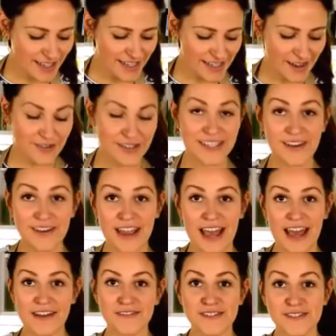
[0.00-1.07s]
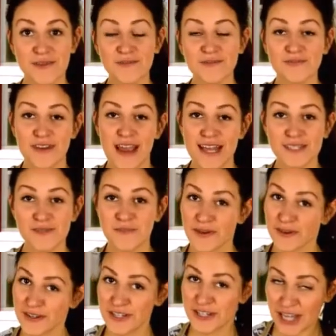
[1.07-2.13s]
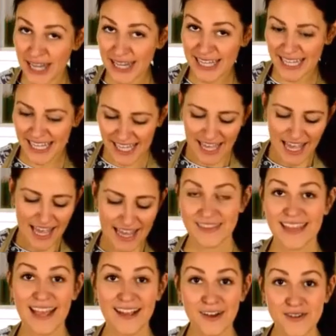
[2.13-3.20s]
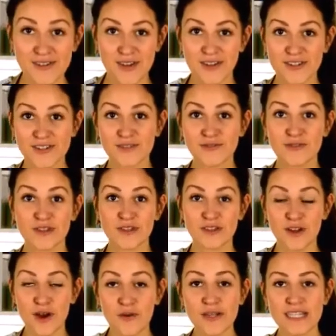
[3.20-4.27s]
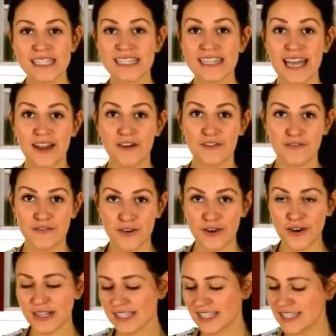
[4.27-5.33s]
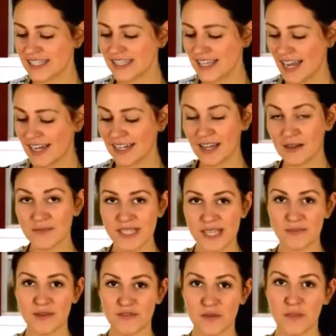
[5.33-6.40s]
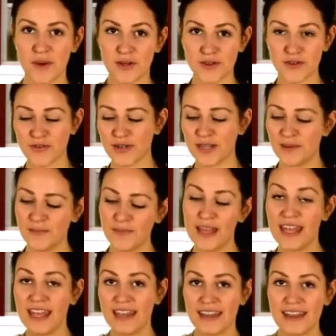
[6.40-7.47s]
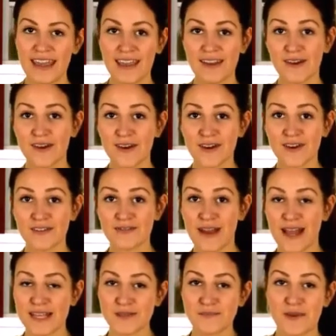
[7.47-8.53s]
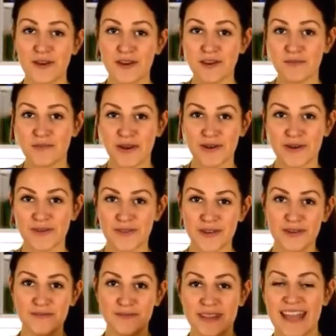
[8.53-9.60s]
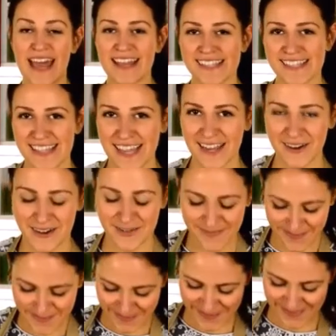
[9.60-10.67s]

and now here I have some raspberry jelly. That goes on to the lowest layer first, then comes some of the buttercream. Layer, raspberry, buttercream, last layer.